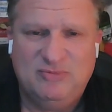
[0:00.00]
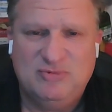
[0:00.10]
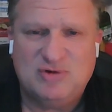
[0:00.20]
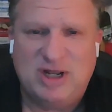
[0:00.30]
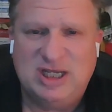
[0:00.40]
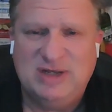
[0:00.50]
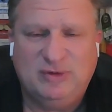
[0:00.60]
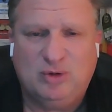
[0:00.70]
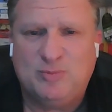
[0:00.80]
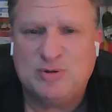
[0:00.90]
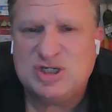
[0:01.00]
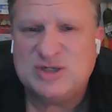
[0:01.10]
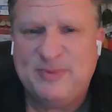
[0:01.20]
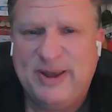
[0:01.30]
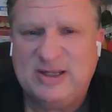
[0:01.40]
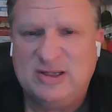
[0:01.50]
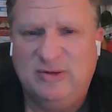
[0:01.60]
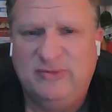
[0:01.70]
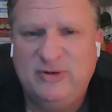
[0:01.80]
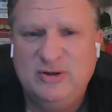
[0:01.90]
try to give a little
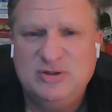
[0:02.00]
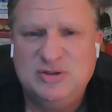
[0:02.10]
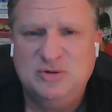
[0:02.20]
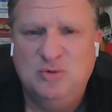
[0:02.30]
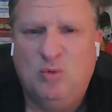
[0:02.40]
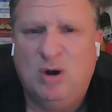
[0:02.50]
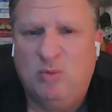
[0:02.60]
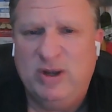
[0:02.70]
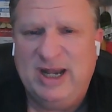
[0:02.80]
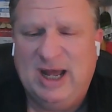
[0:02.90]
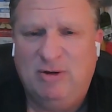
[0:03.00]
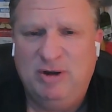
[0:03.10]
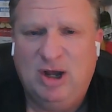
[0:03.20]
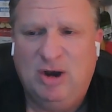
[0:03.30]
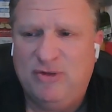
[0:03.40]
perspective to what we now know.